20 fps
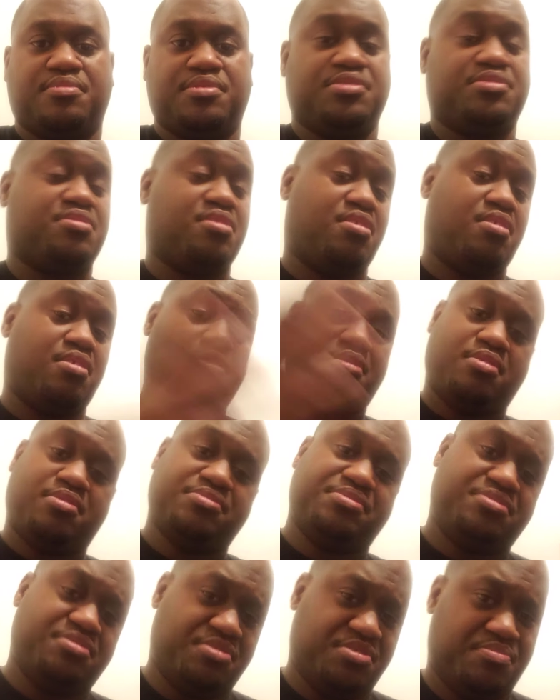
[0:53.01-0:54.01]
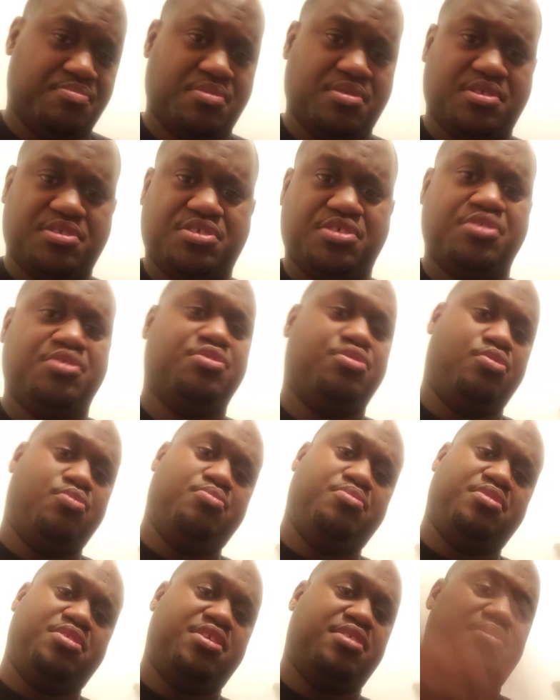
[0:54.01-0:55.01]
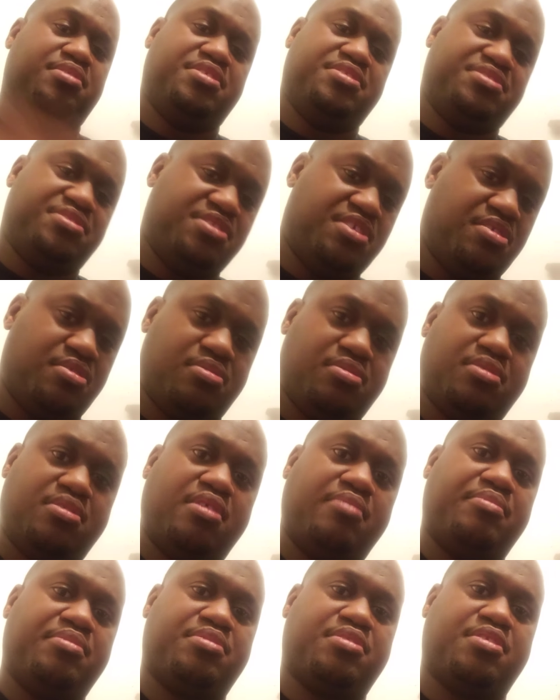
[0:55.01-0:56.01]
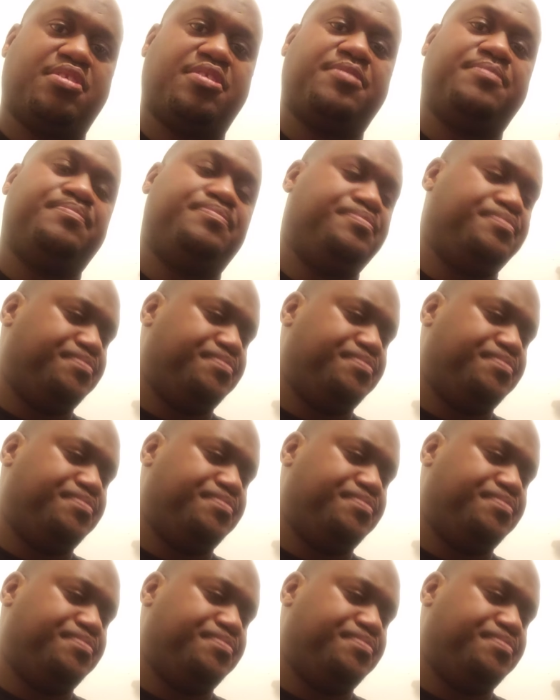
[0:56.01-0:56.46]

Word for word: This car costs this much. You can get this deal and everything.